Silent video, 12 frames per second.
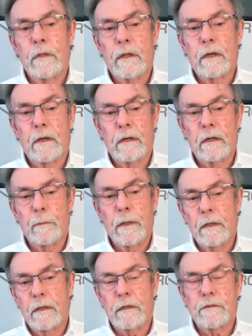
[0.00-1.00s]
yeah, I
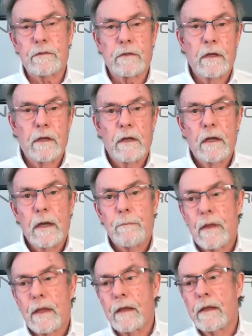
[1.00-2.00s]
mean, it's
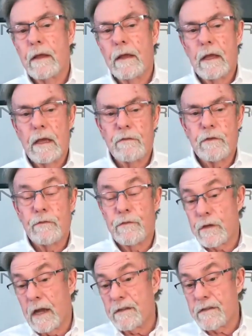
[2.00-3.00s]
if
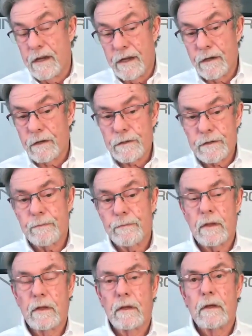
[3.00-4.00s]
you've changed gears,
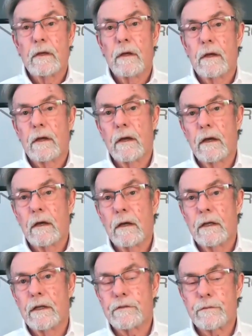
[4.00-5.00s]

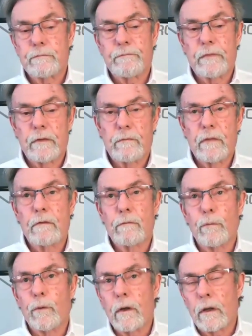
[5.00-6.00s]
uh, it's
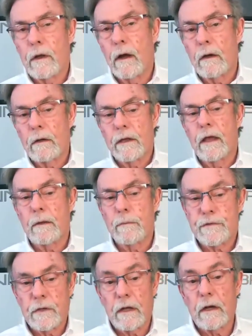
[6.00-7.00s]
really hard to get
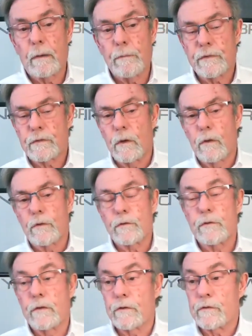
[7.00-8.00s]
them set up so
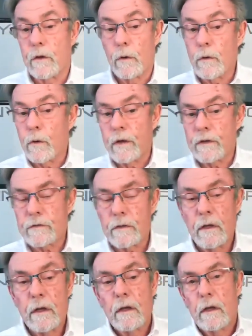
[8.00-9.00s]
there's, there's no noise